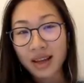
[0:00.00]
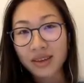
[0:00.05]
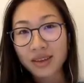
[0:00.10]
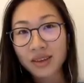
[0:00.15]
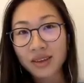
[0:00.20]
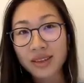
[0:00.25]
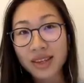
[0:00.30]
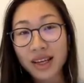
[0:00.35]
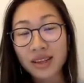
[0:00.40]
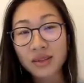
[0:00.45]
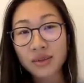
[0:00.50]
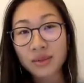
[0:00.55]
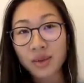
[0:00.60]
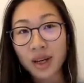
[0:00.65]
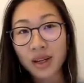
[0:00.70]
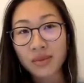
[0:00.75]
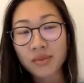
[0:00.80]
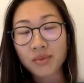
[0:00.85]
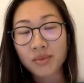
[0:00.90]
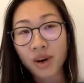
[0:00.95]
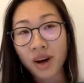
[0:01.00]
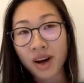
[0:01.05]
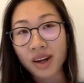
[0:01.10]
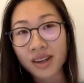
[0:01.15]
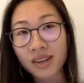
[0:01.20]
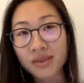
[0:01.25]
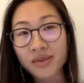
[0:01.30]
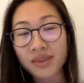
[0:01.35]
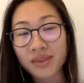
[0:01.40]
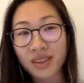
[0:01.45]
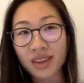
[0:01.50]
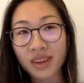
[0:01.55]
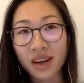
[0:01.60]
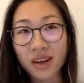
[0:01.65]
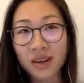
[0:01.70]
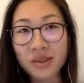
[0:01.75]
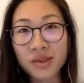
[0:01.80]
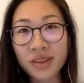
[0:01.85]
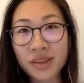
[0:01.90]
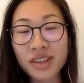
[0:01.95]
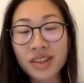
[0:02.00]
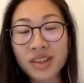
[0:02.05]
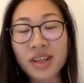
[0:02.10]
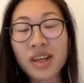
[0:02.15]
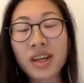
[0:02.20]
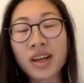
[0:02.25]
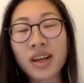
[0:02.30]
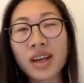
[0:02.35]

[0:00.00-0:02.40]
so that's one part of the cartridge.